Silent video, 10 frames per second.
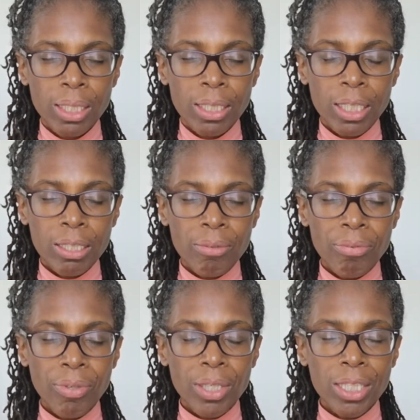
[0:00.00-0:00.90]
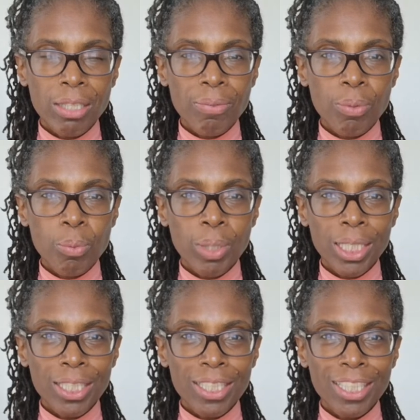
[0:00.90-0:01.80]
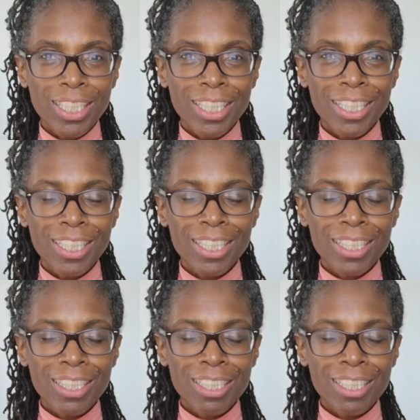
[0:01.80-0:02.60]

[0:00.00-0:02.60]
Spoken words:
Does it feel as if the weight is